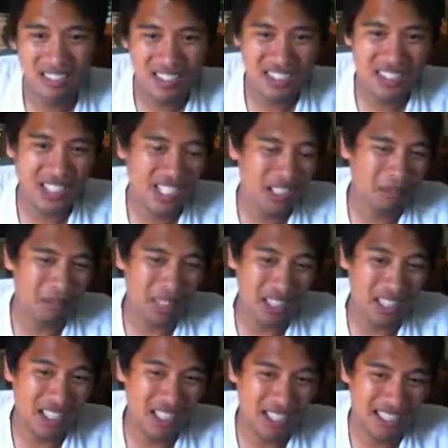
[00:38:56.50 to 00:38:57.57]
With
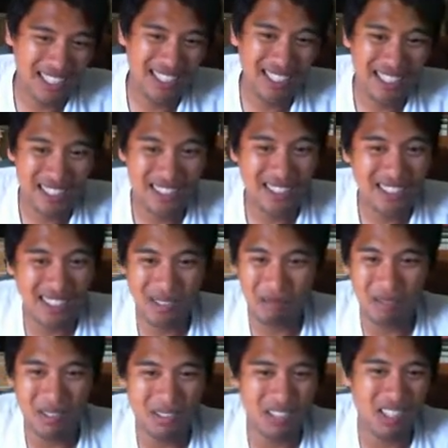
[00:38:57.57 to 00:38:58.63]
Cedenblad, you know,
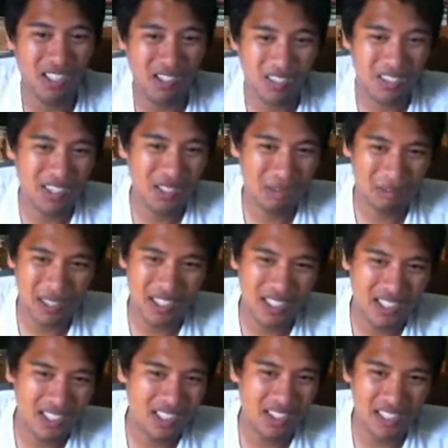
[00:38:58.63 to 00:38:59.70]
just more lower to
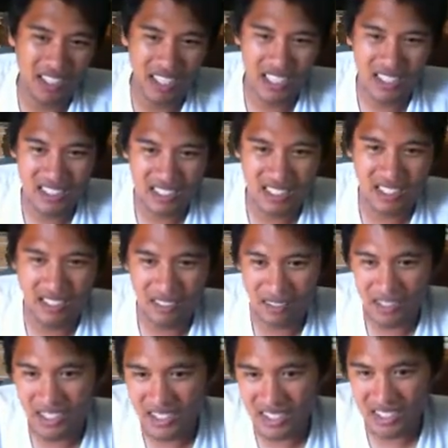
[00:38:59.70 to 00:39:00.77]
mid tier guys in the
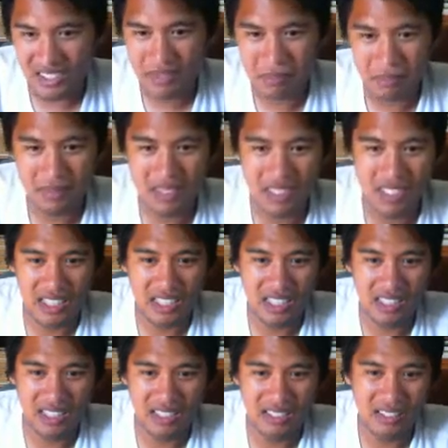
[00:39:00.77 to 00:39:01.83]
division. You
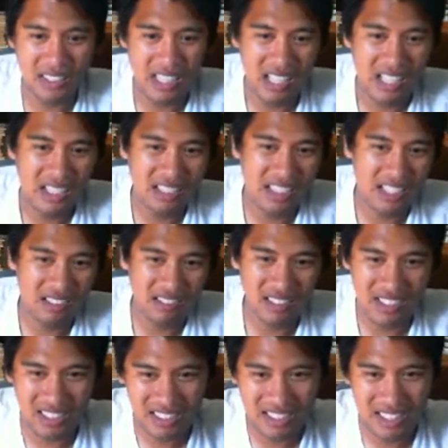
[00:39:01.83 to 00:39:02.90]
know, can't
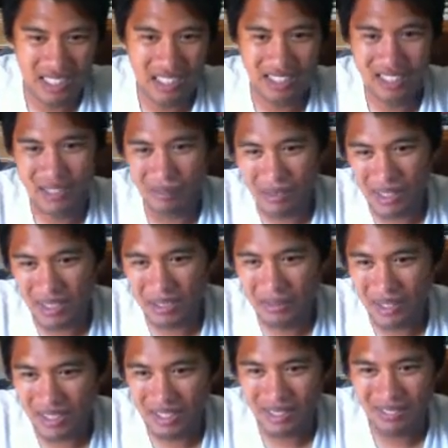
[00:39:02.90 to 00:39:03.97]
really say too
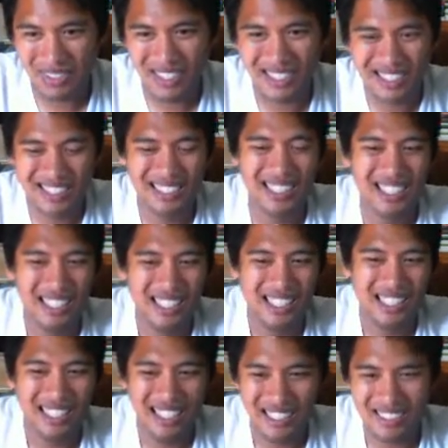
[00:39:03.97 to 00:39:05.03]
much about him.
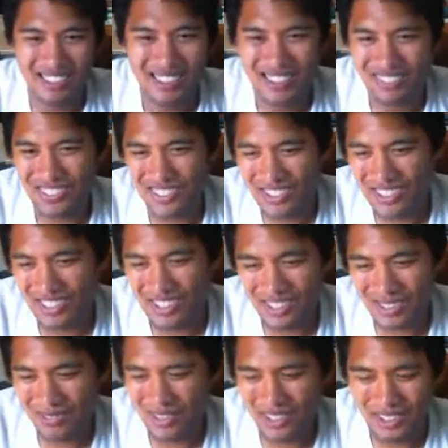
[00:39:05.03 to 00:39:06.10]
I don't know if he'll turn
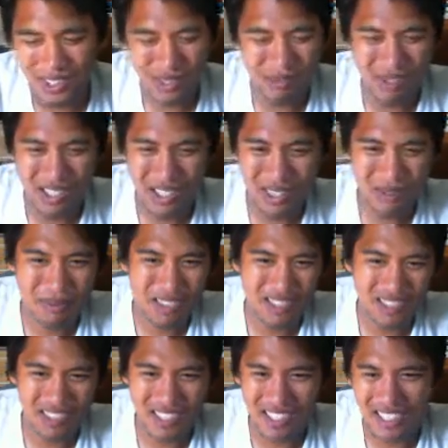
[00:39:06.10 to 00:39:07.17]
out to be a good
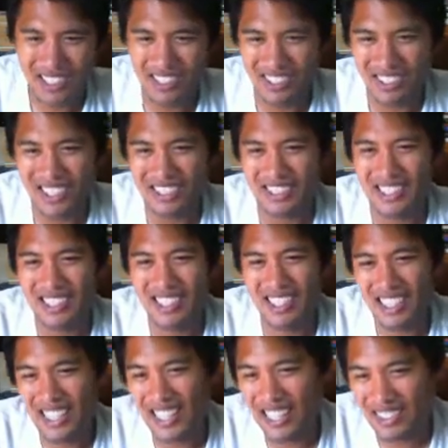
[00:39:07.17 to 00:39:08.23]
prospect or not. He called out
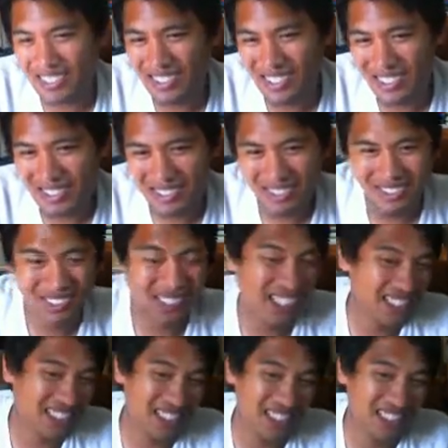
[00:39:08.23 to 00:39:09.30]
Dylan Andrews, which
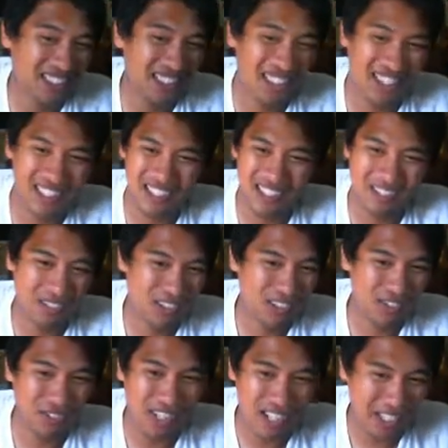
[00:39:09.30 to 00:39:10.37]
actually doesn't sound like the
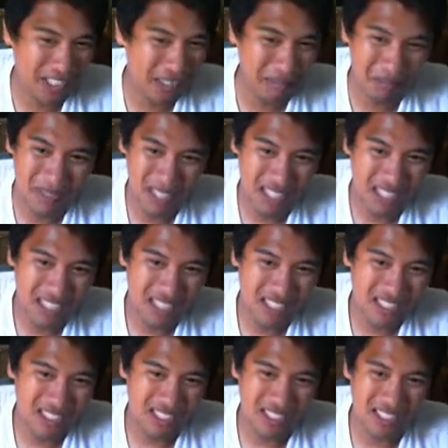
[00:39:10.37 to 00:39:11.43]
worst fight.
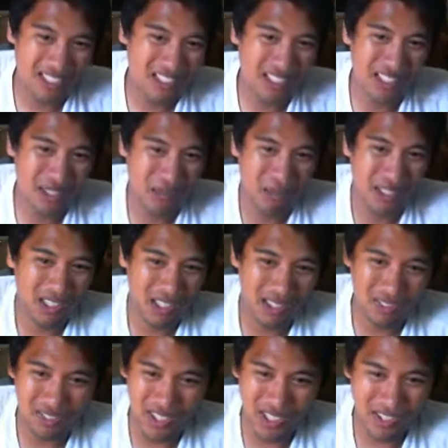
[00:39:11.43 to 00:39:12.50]
I think that's actually a pretty
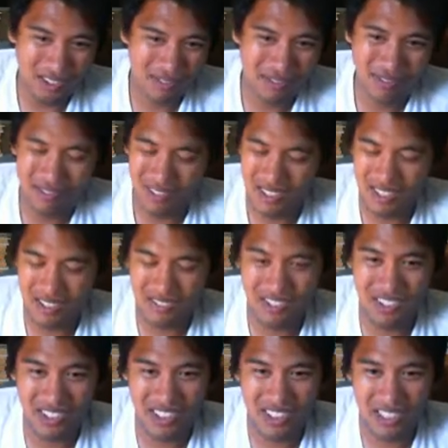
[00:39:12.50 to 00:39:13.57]
good fight uh,
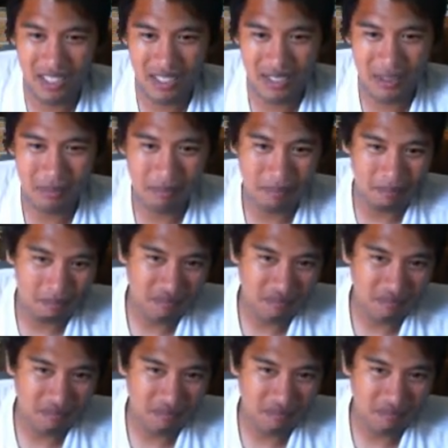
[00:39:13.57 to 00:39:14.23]
for these guys.